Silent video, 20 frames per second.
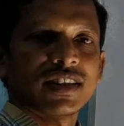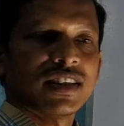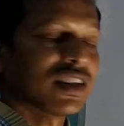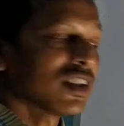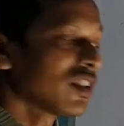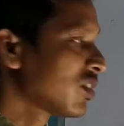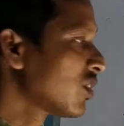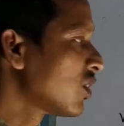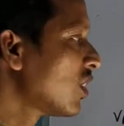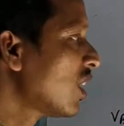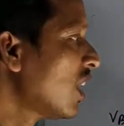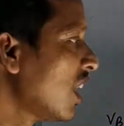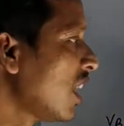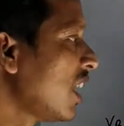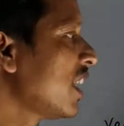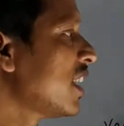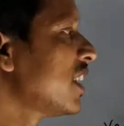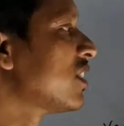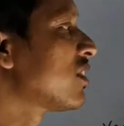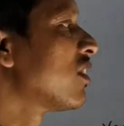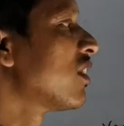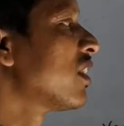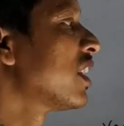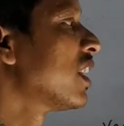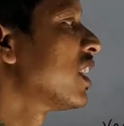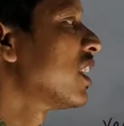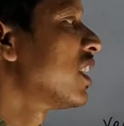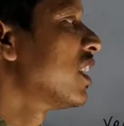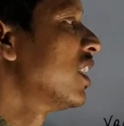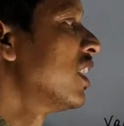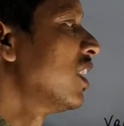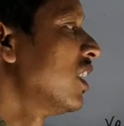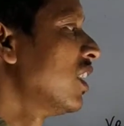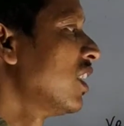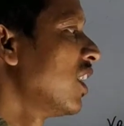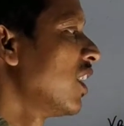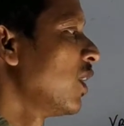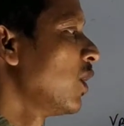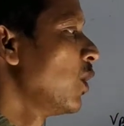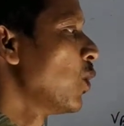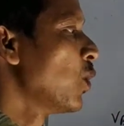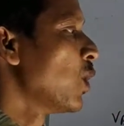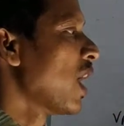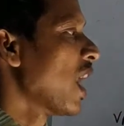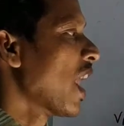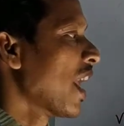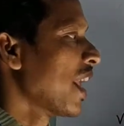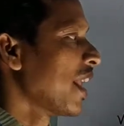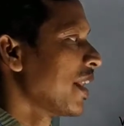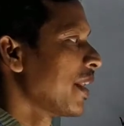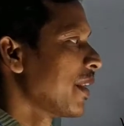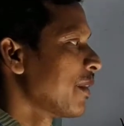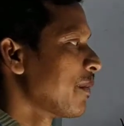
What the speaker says: So, it is called the load line.